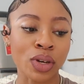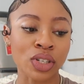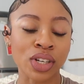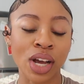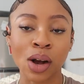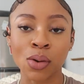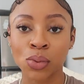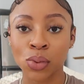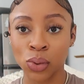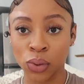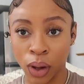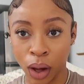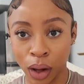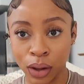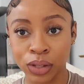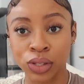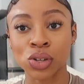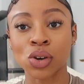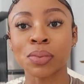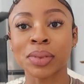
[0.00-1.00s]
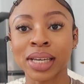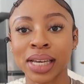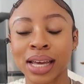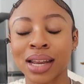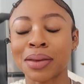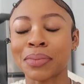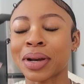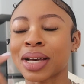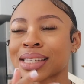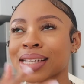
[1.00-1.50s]
which I will also be
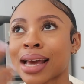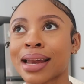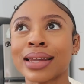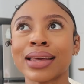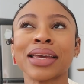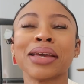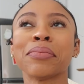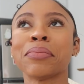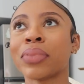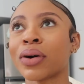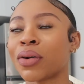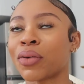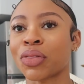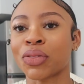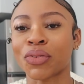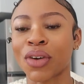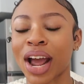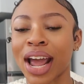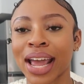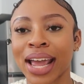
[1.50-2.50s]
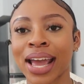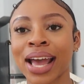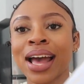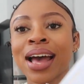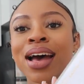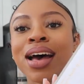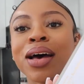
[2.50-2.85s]
getting because I need both, right?